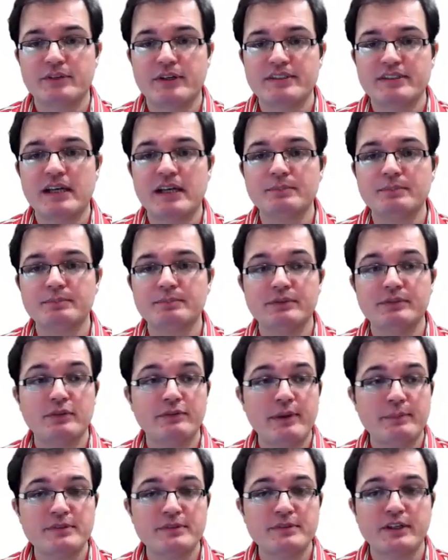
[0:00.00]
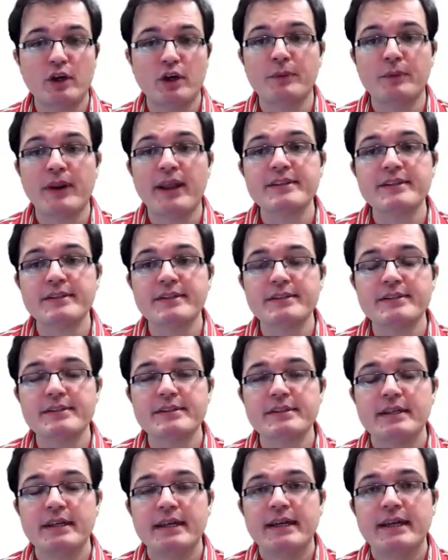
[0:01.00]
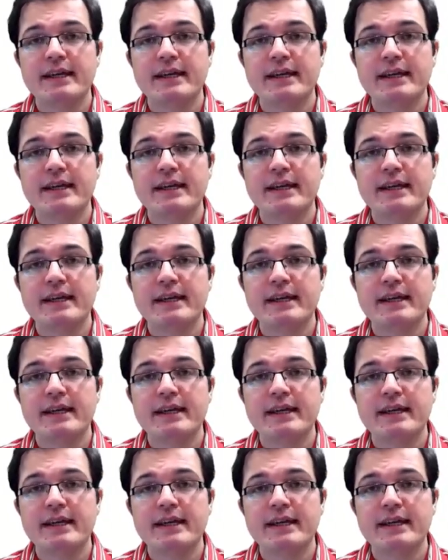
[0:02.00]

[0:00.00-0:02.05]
For example, for website operators,